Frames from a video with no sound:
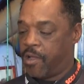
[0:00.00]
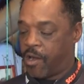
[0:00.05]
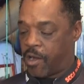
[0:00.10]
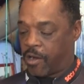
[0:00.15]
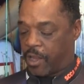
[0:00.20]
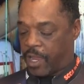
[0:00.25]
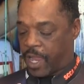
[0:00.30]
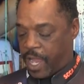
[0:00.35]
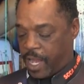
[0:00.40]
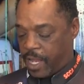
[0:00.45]

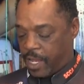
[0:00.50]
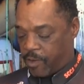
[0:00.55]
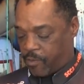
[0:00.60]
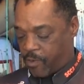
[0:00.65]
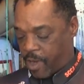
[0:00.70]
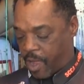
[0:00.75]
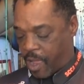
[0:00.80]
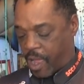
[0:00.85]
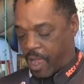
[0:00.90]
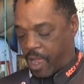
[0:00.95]
our light
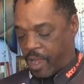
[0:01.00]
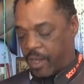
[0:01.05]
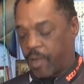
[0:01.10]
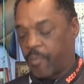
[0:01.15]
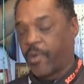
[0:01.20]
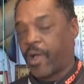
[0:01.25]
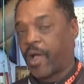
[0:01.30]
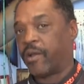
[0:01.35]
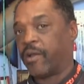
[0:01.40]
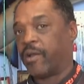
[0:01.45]
rod
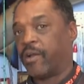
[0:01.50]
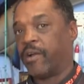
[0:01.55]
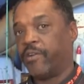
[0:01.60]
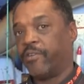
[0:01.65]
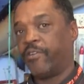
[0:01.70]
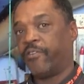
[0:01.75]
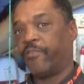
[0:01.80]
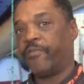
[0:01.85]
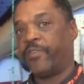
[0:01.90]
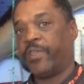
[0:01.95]
about
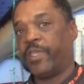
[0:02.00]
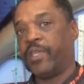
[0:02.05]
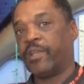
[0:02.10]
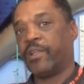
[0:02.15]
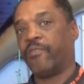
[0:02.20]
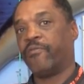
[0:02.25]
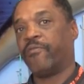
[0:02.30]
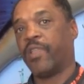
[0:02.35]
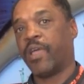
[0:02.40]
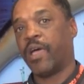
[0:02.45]
100
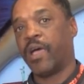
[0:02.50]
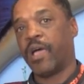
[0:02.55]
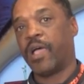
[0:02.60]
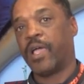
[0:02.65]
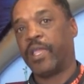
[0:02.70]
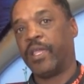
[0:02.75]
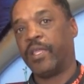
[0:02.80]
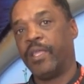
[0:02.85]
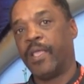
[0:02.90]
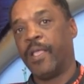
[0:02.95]
feet of
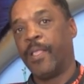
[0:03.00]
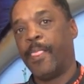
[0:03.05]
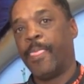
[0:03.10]
line,